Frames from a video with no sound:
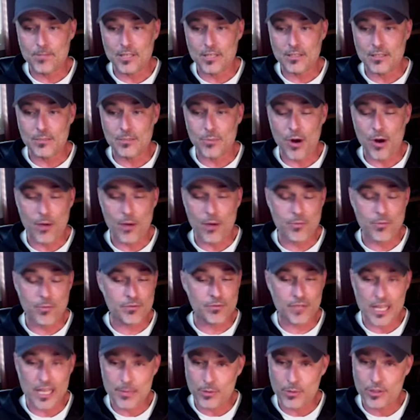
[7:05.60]
Department of
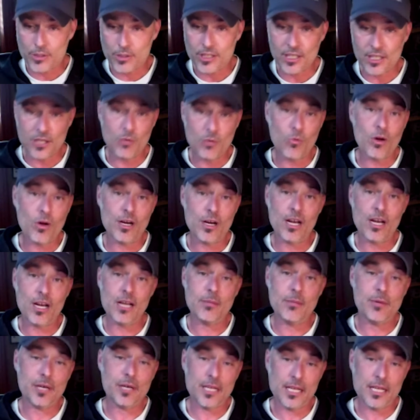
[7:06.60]
Labor didn't want
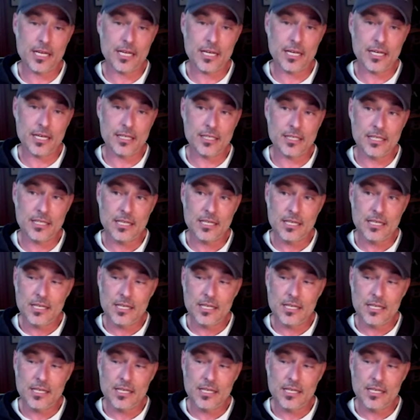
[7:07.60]
anybody in.